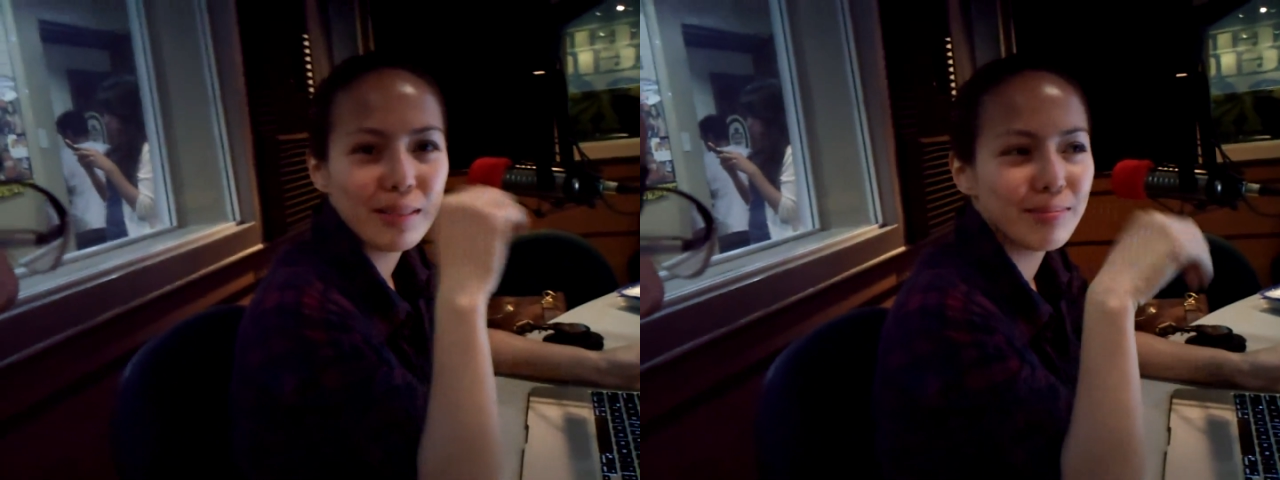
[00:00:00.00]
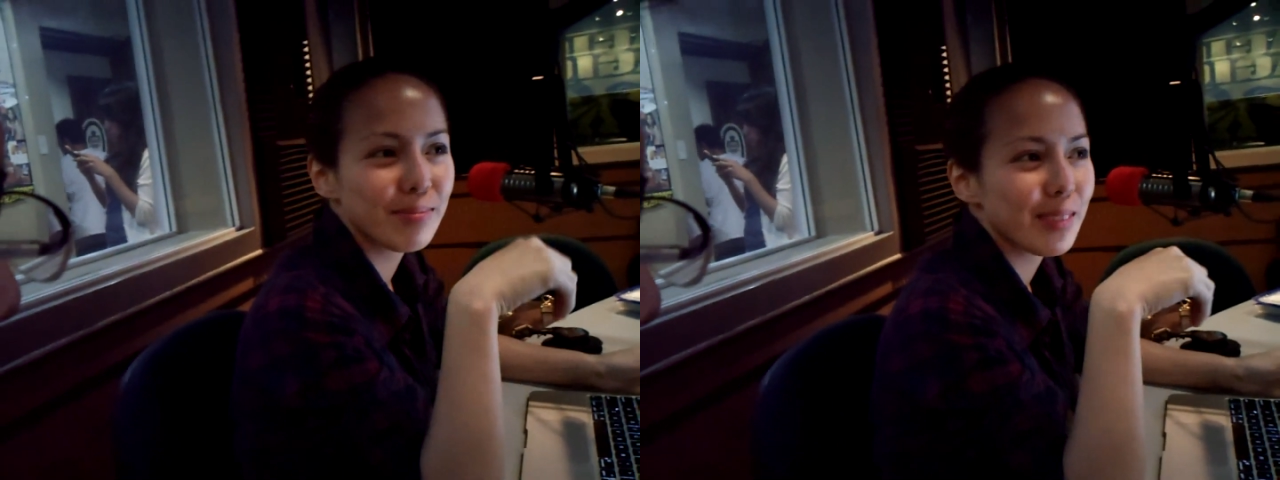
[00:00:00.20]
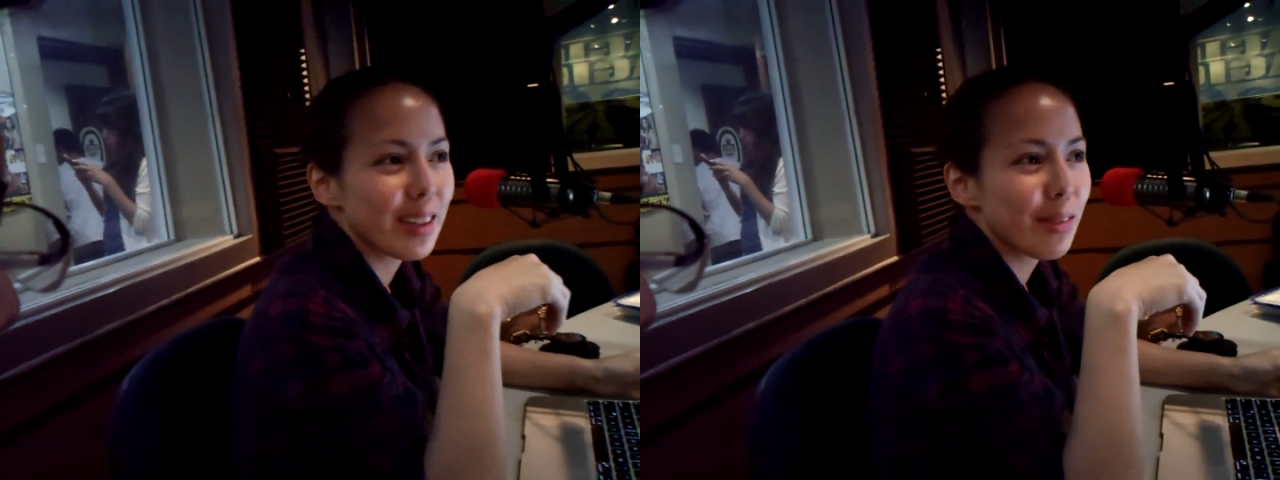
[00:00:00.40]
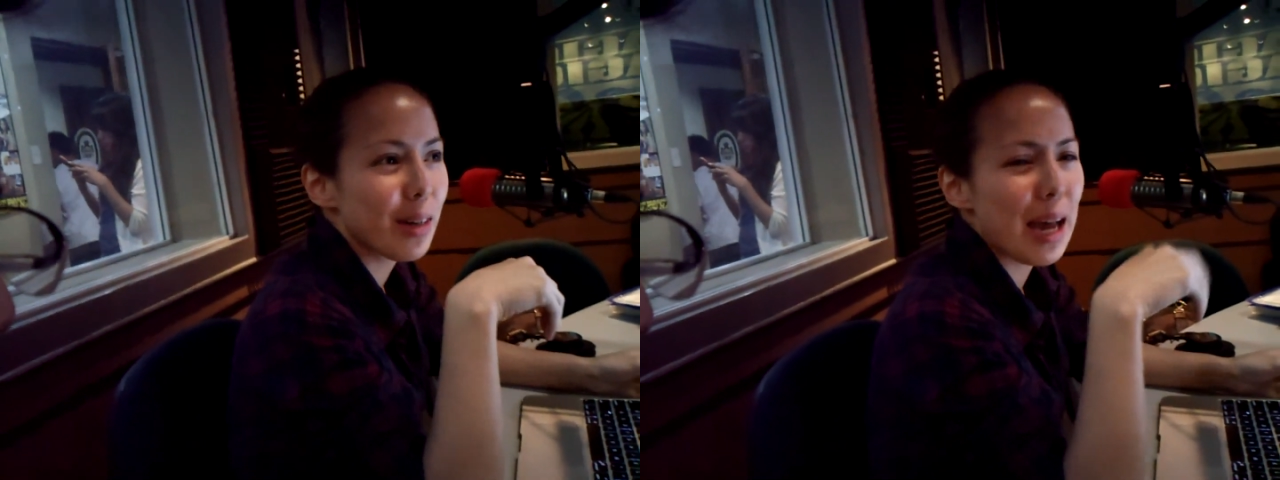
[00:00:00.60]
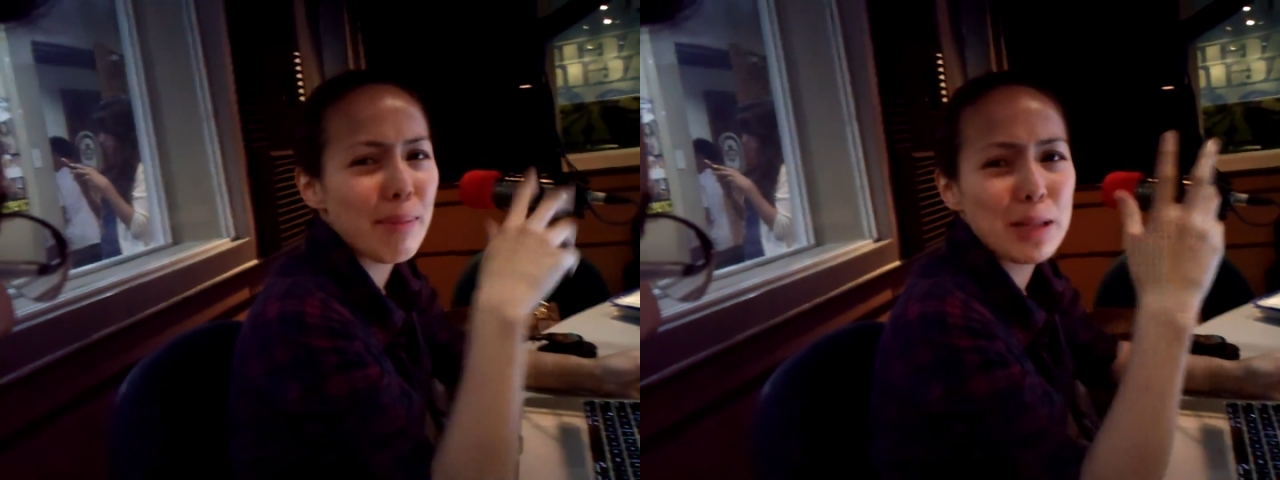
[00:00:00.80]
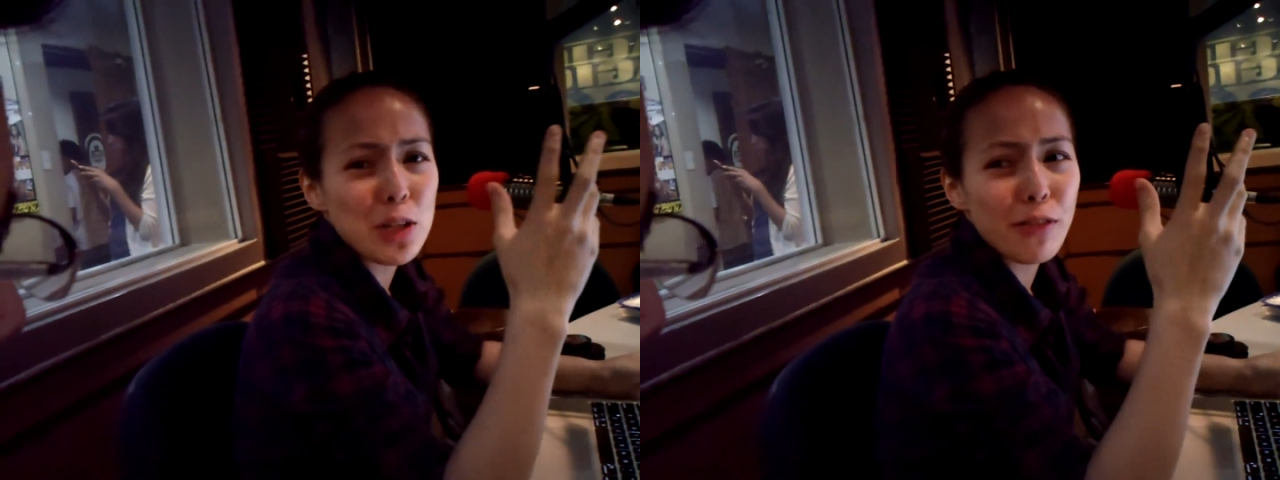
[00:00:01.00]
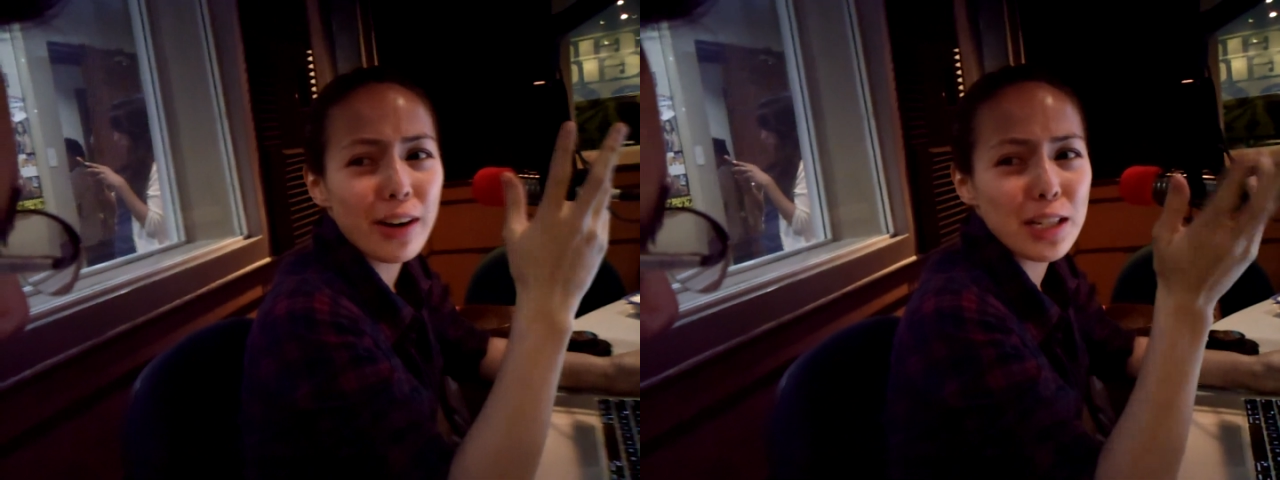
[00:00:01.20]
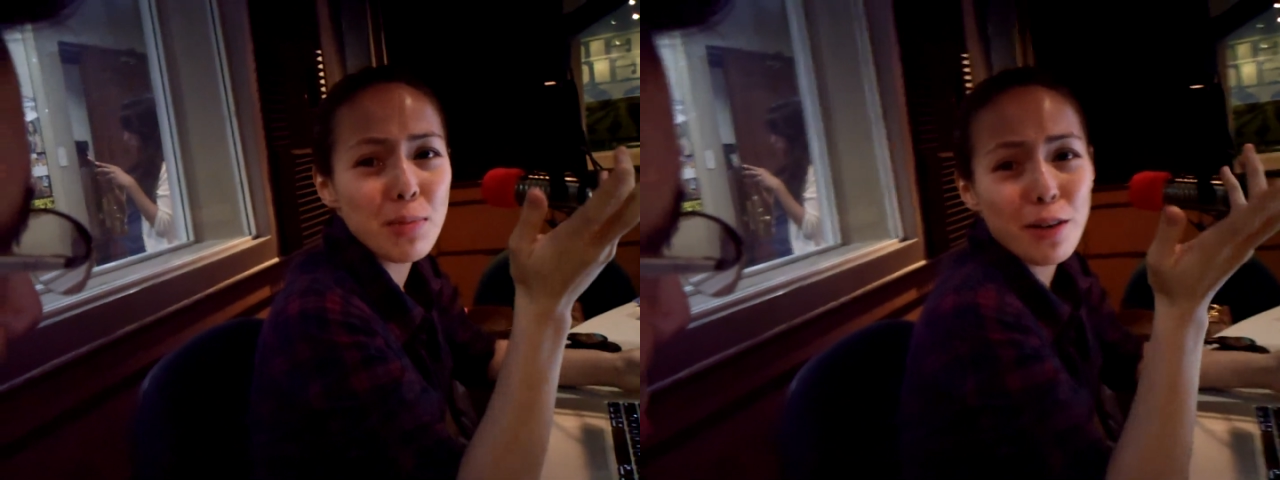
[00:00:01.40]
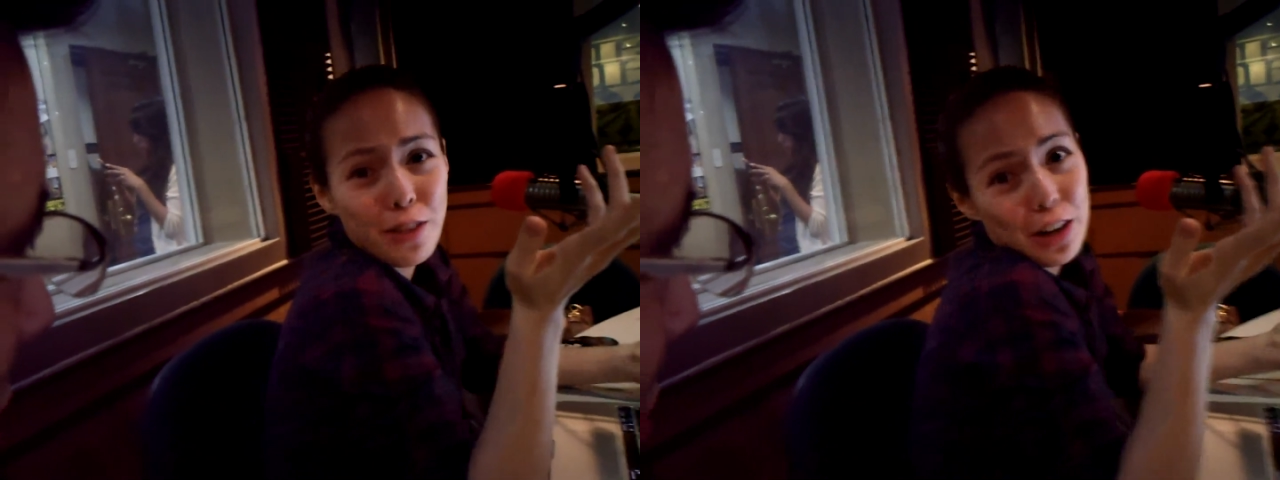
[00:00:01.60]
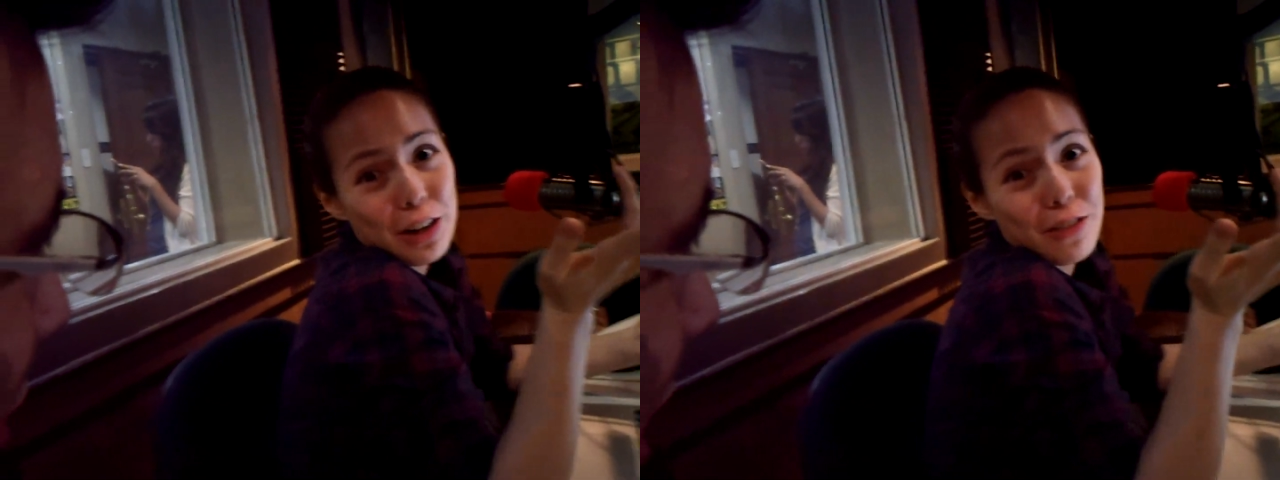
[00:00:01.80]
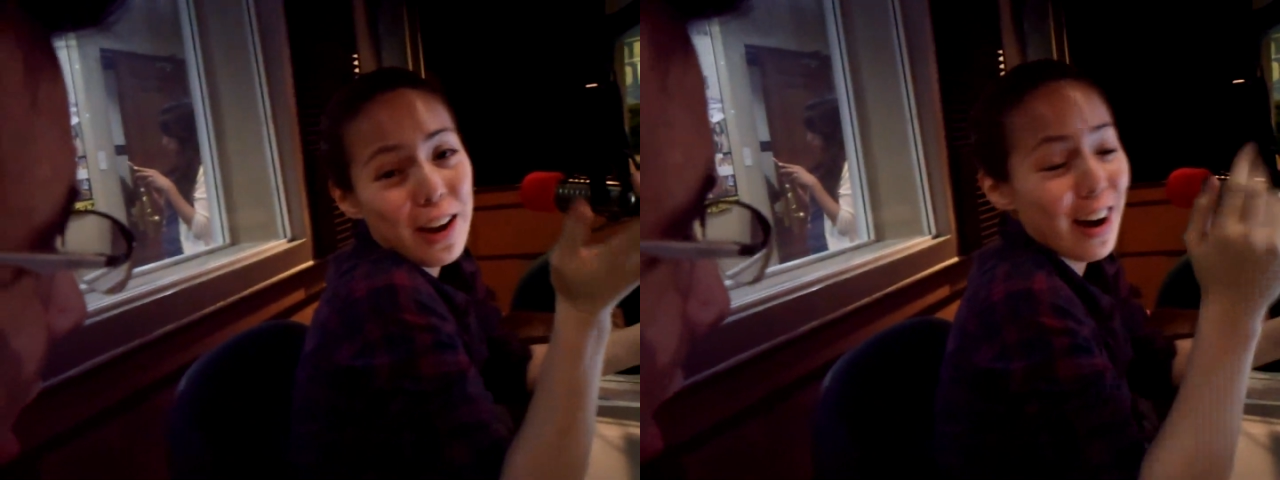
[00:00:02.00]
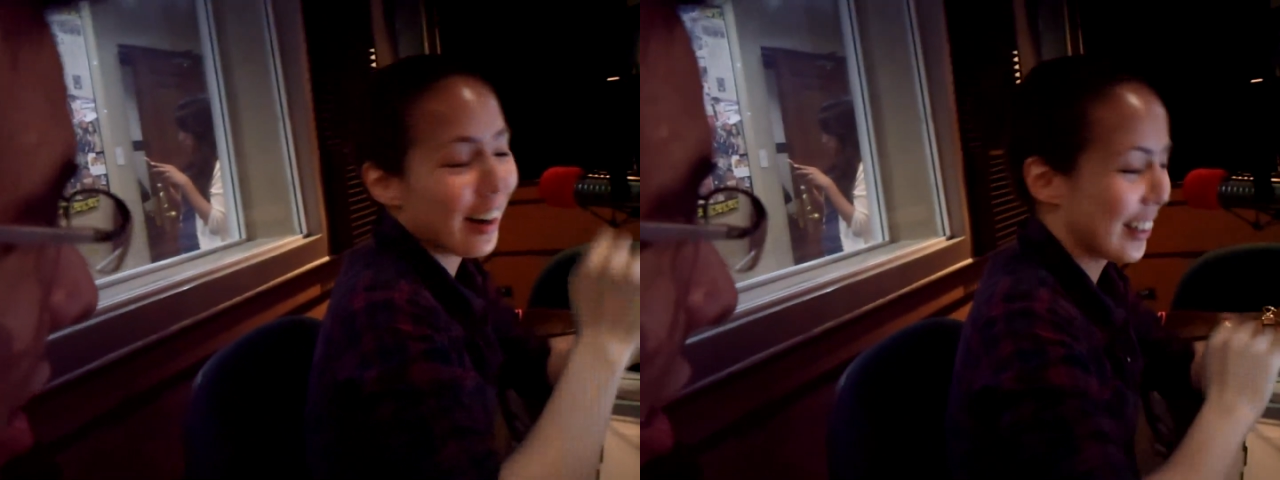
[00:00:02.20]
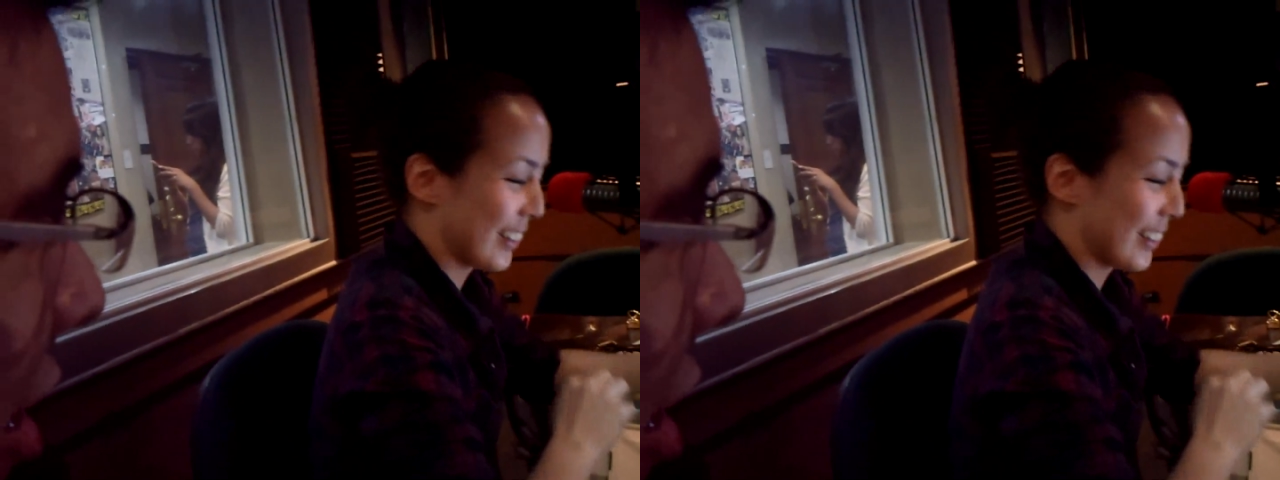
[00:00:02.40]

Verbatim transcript: The it's it's more it's more it's more fun